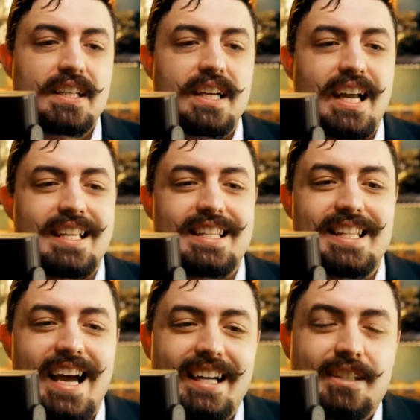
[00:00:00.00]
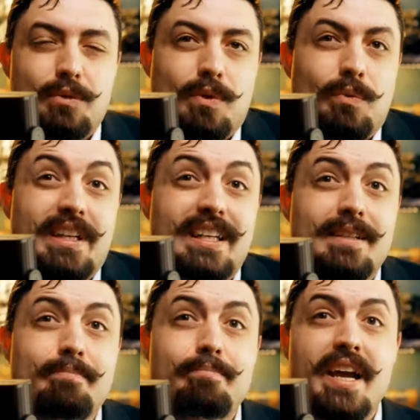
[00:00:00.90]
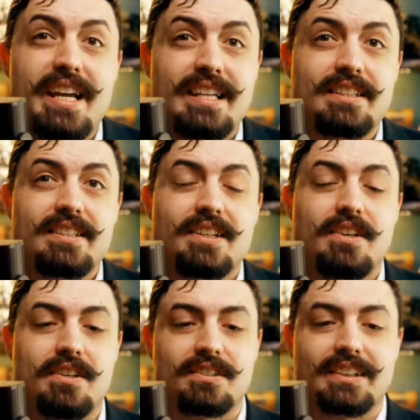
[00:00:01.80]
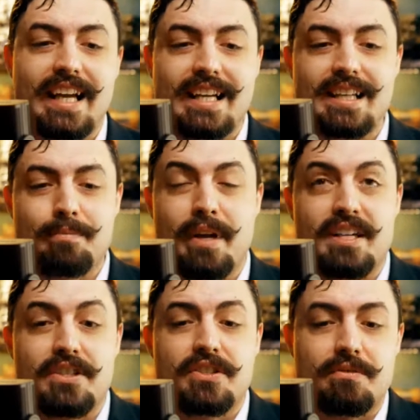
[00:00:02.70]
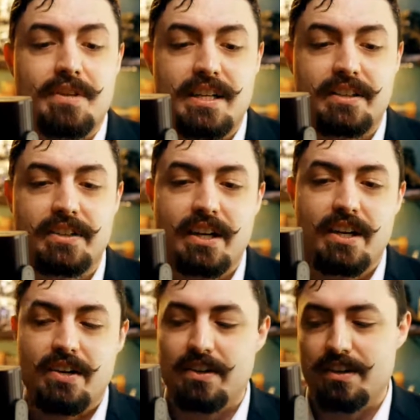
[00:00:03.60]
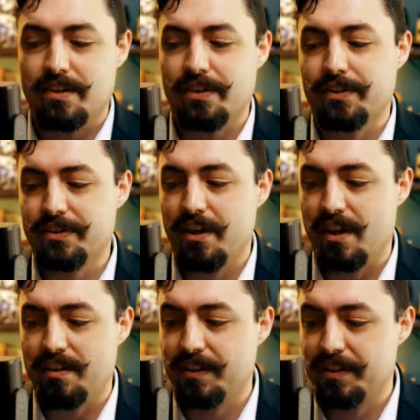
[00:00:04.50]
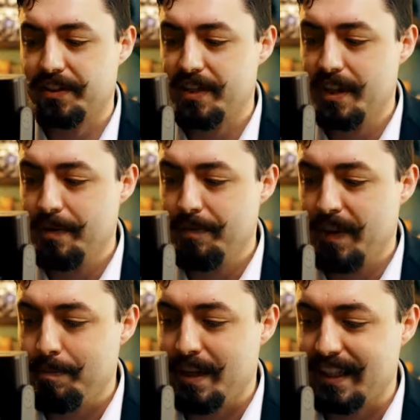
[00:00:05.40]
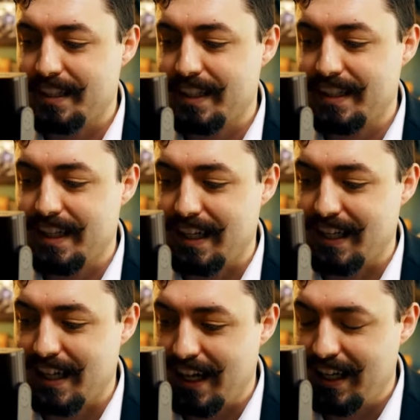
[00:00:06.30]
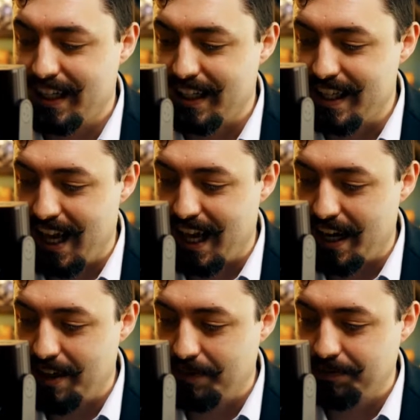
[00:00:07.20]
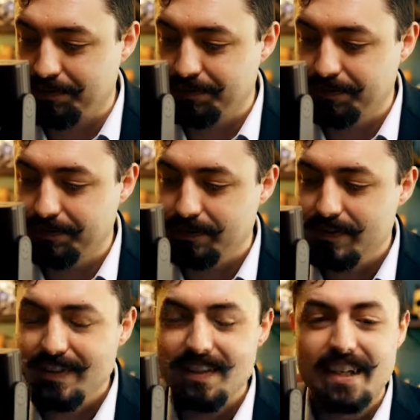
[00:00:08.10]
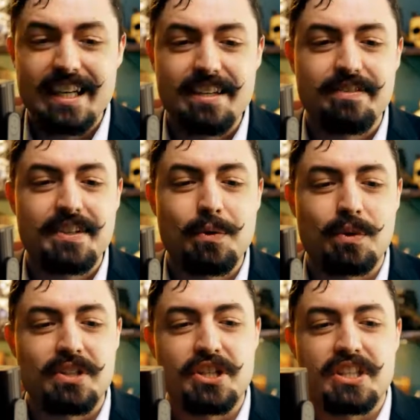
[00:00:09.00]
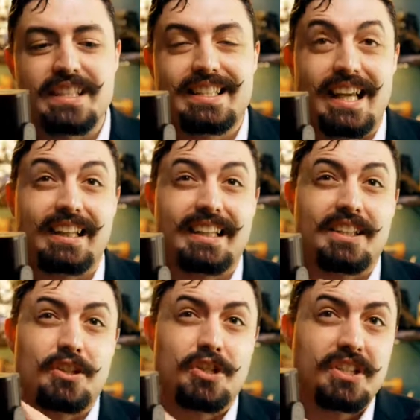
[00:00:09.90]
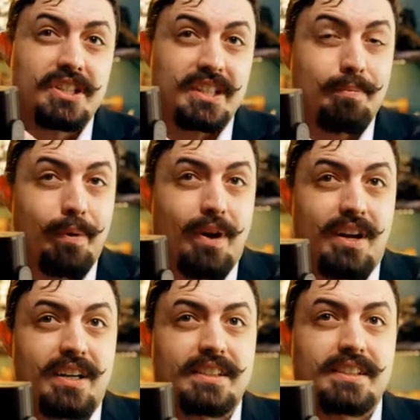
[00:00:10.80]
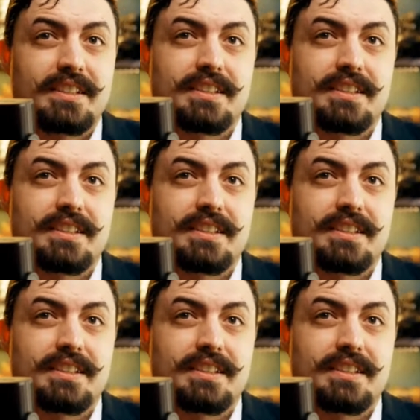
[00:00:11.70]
And that is what we need to base our landing pages around, are those offers. Because like I said, at the end of the day, if you're just selling just the product